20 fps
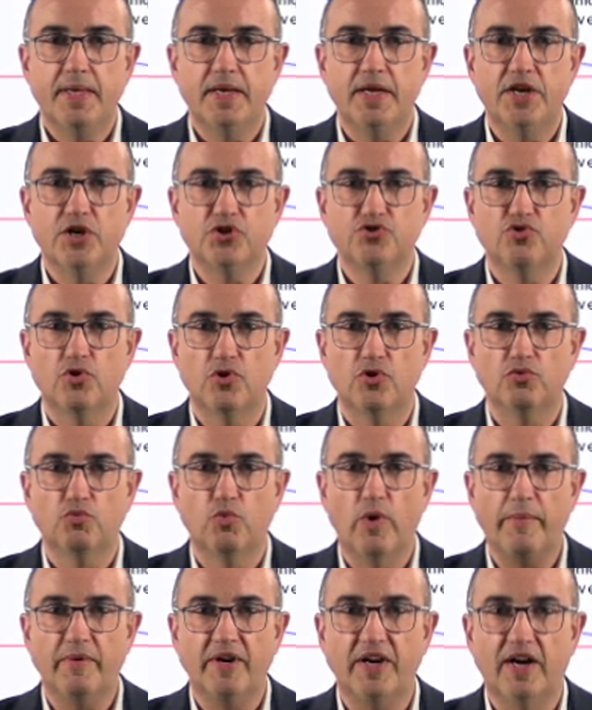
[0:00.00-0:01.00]
in a short
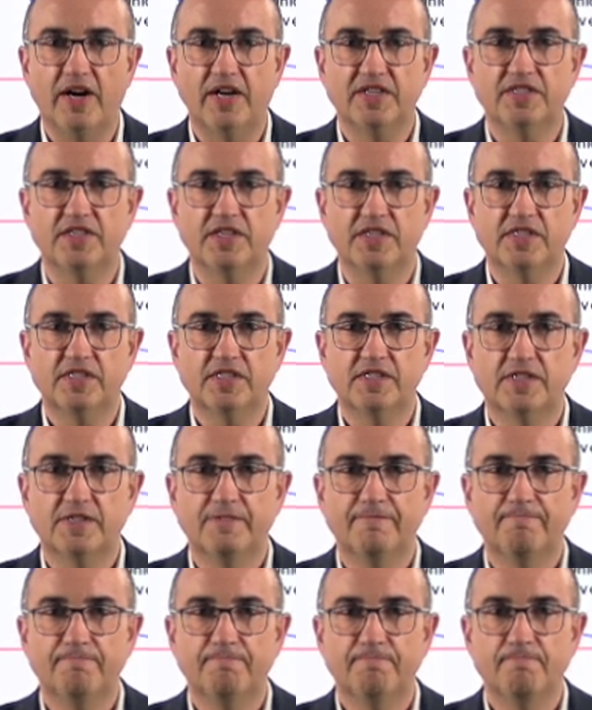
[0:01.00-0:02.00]
webinar as this.
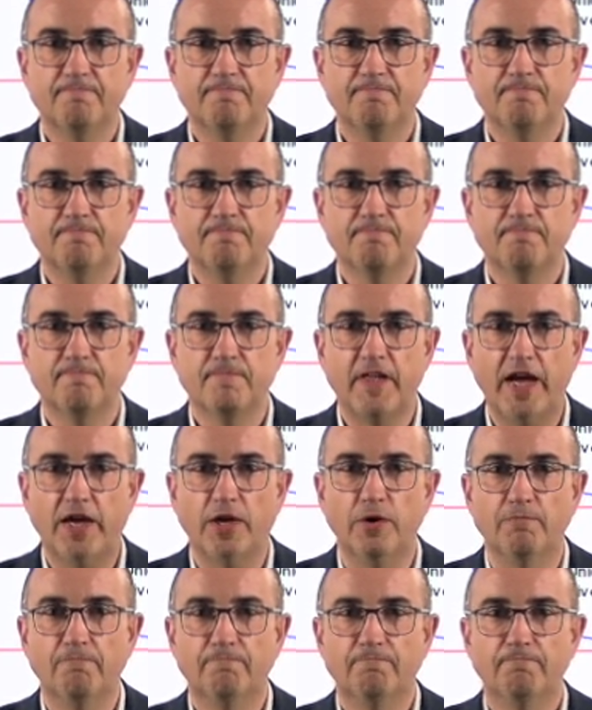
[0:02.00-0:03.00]
Thank
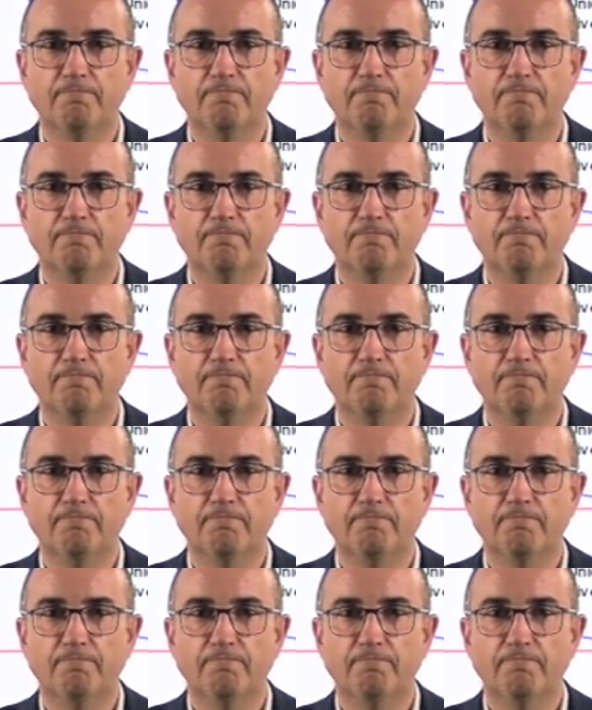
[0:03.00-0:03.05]
you.